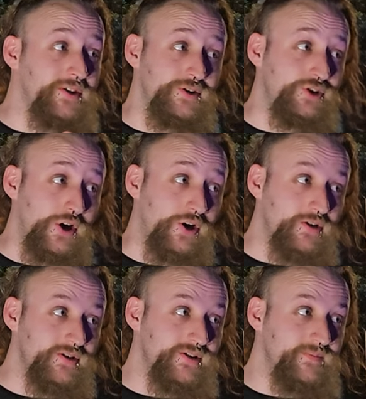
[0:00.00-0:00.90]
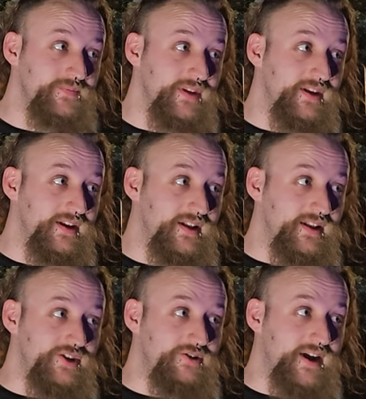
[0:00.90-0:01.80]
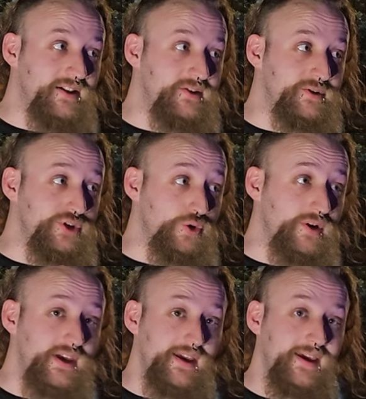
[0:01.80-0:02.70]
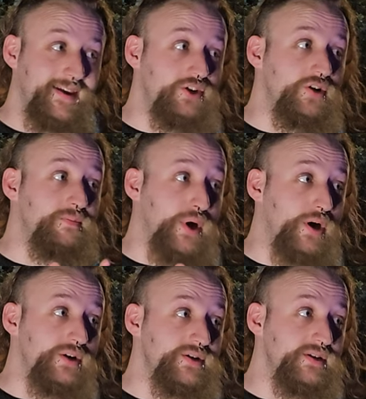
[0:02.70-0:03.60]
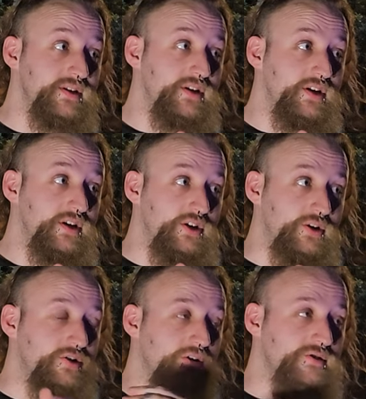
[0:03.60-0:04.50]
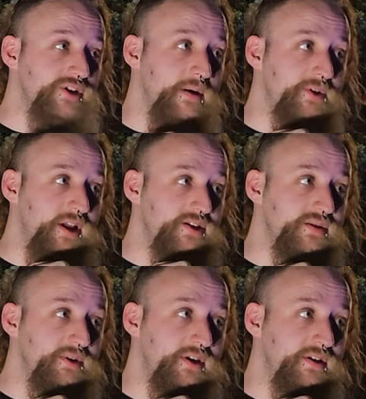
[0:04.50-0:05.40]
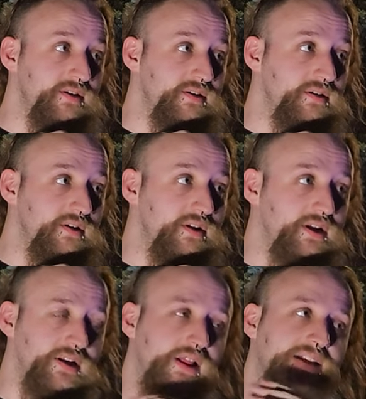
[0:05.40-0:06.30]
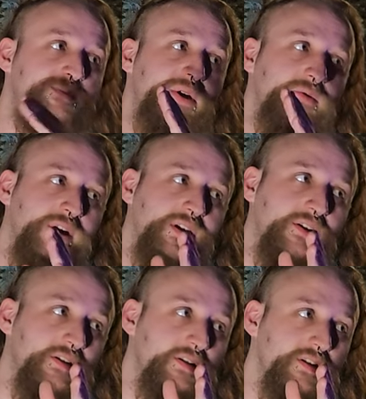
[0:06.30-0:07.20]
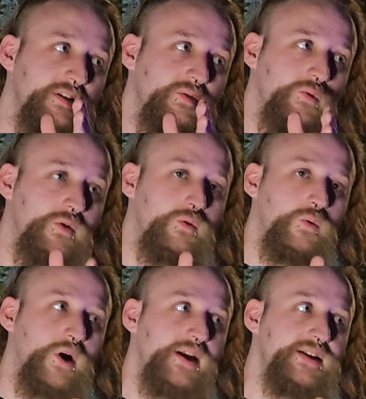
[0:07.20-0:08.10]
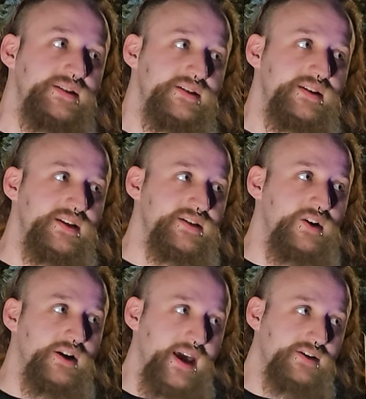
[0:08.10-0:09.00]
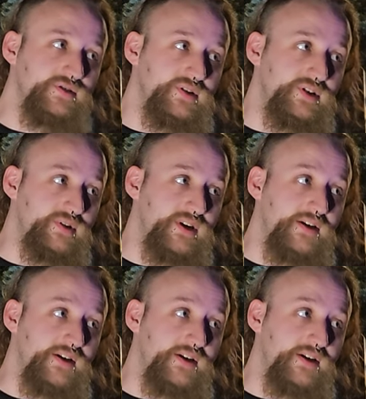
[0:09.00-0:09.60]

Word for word: their dogs. Like you got a little Yorkie in your purse going grocery shopping at HEB. Like let's be real. What what is this dog actually doing